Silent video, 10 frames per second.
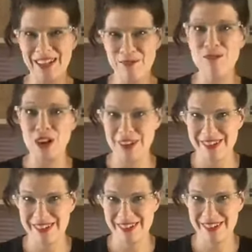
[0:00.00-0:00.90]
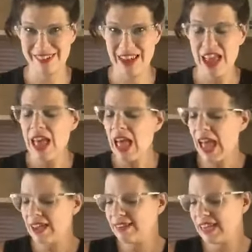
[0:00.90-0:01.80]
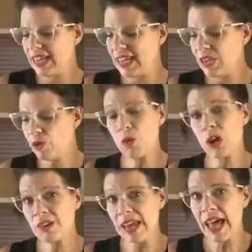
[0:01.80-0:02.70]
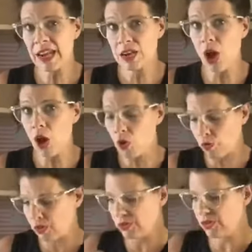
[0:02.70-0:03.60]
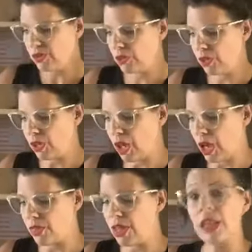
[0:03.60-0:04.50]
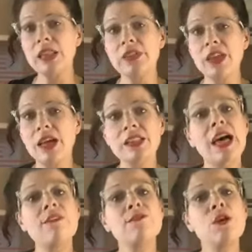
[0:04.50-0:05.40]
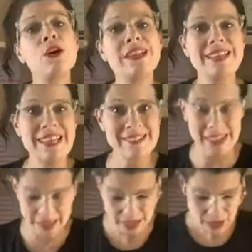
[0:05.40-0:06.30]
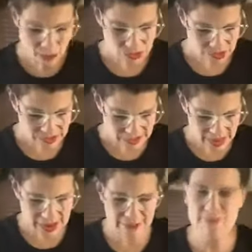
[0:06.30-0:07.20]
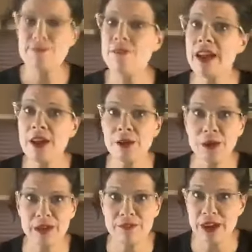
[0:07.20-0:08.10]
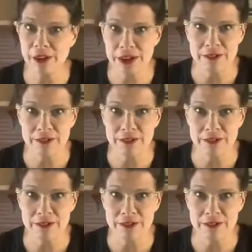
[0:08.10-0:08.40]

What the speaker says: Vert. And he worked at and owned the La Floridita, which is a very, very